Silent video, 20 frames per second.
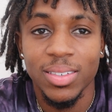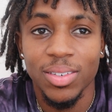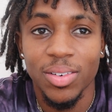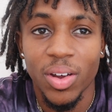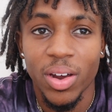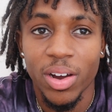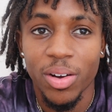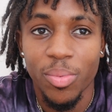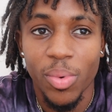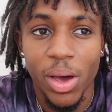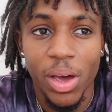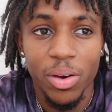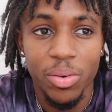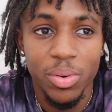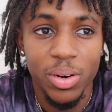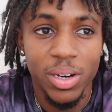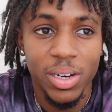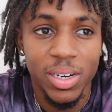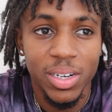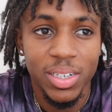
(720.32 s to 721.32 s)
you know, everybody
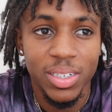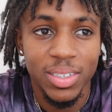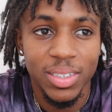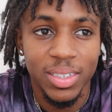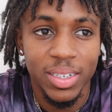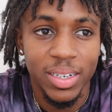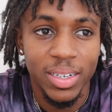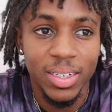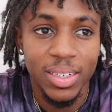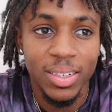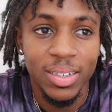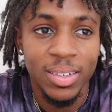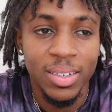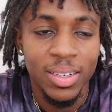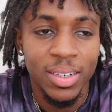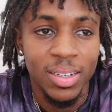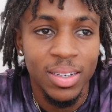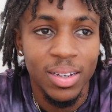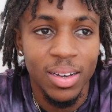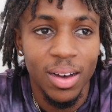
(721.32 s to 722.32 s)
was, and
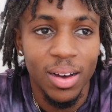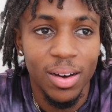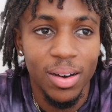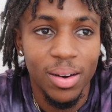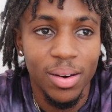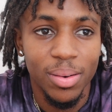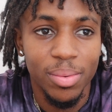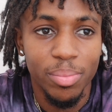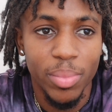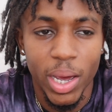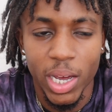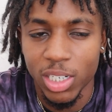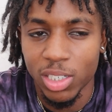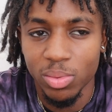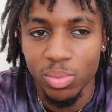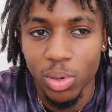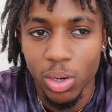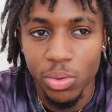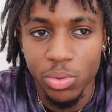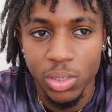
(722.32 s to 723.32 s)

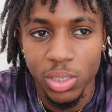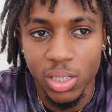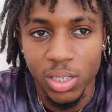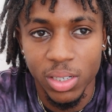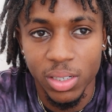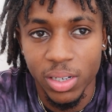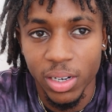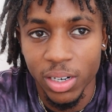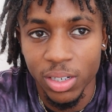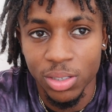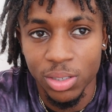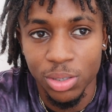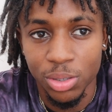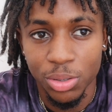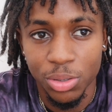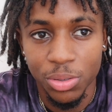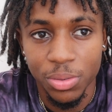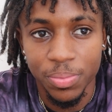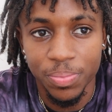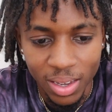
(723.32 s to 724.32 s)
basketball was good there
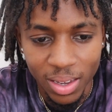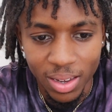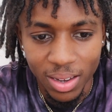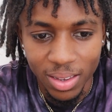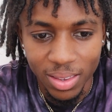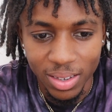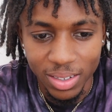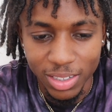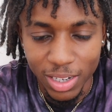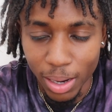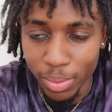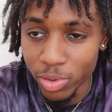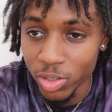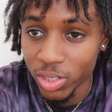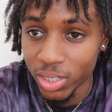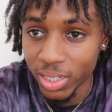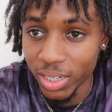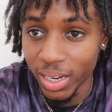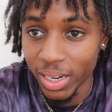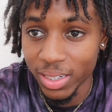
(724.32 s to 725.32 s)
too. The
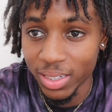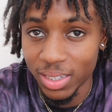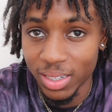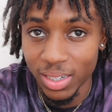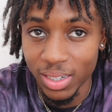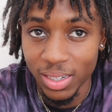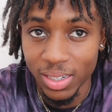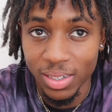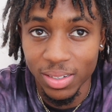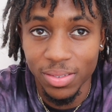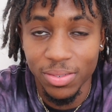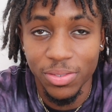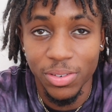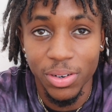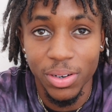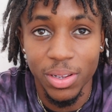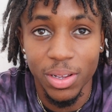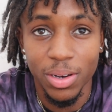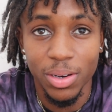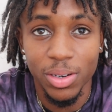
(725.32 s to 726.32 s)
WCAC,
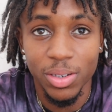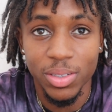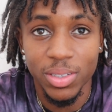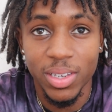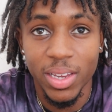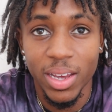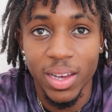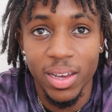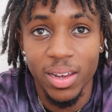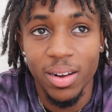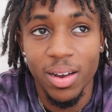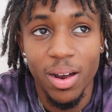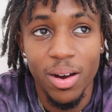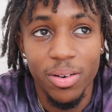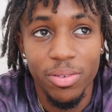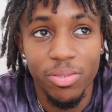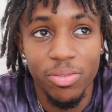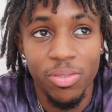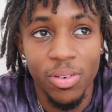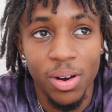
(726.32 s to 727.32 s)
for those that are
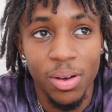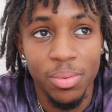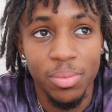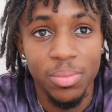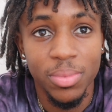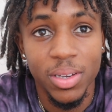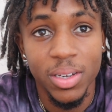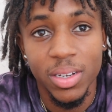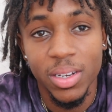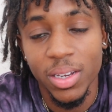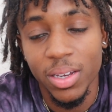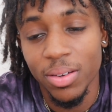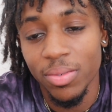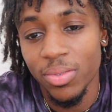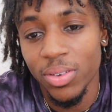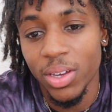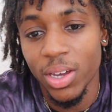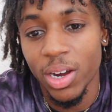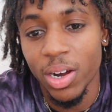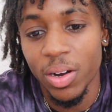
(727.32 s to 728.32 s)
from the
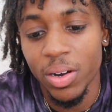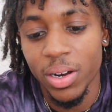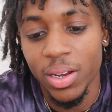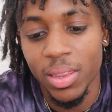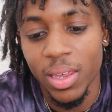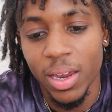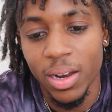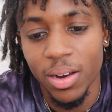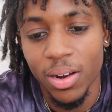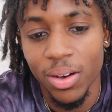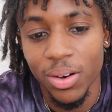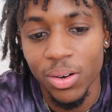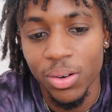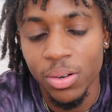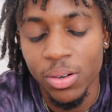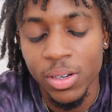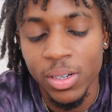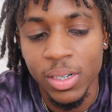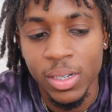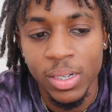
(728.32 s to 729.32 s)
DMV area, they know
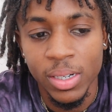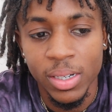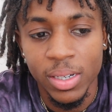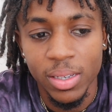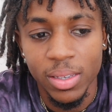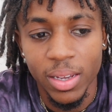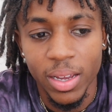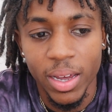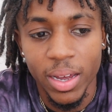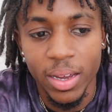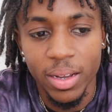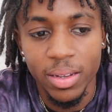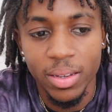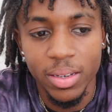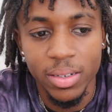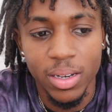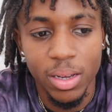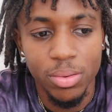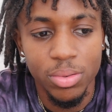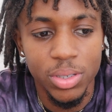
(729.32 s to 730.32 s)
that
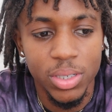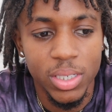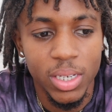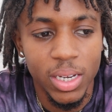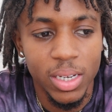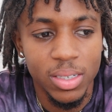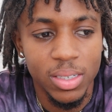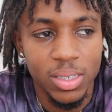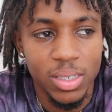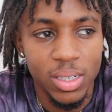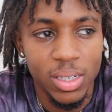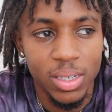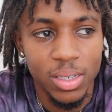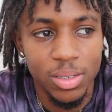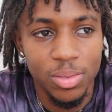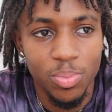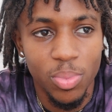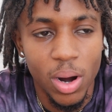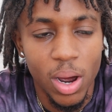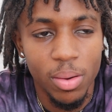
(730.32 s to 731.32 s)
the WCAC
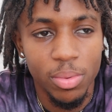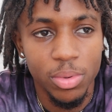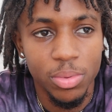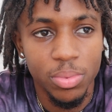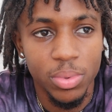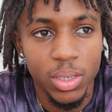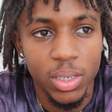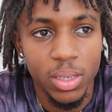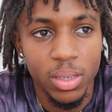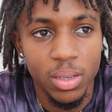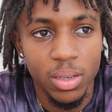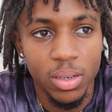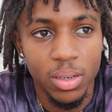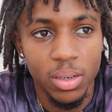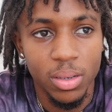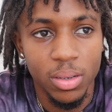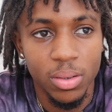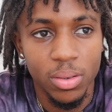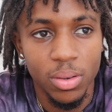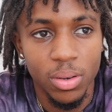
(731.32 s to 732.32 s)
is probably
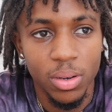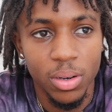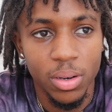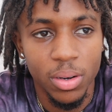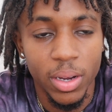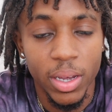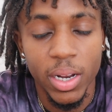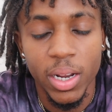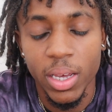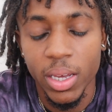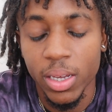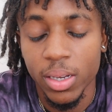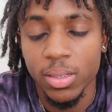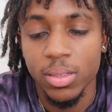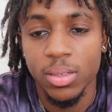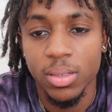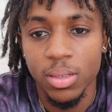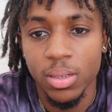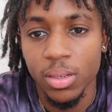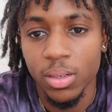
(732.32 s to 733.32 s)
it
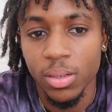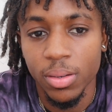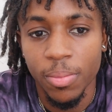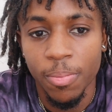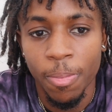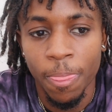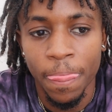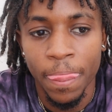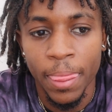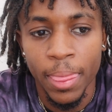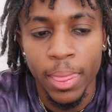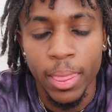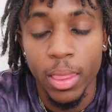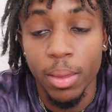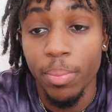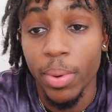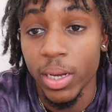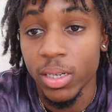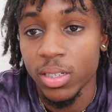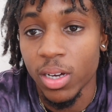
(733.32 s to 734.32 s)
is the
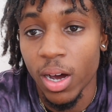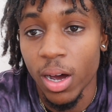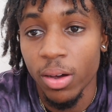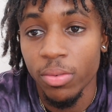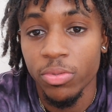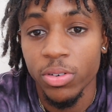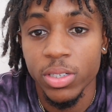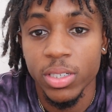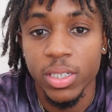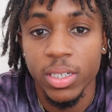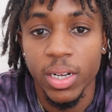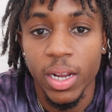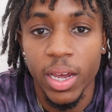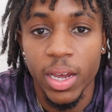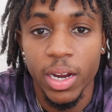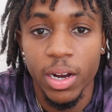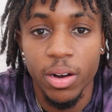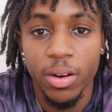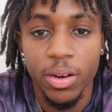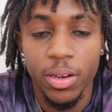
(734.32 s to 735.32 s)
best conference in that
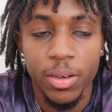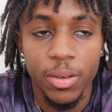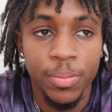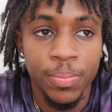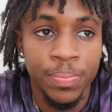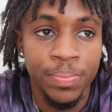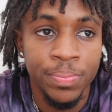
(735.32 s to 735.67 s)
area.